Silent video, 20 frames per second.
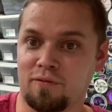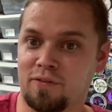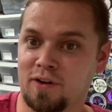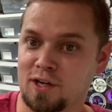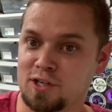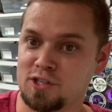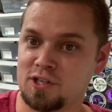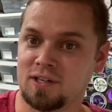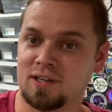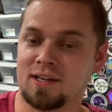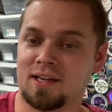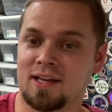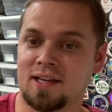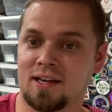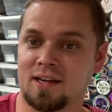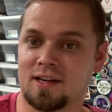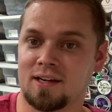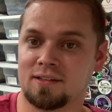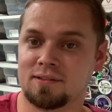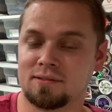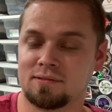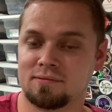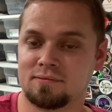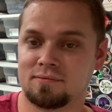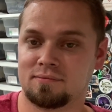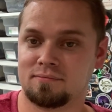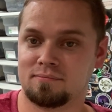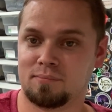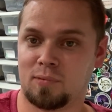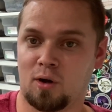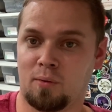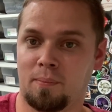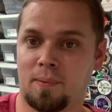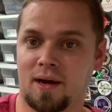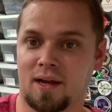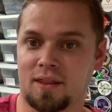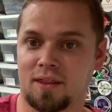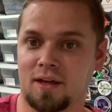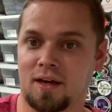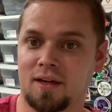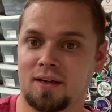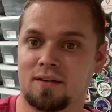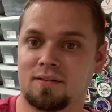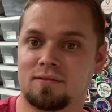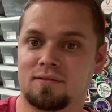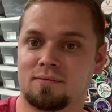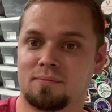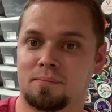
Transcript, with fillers: infection in a ball python,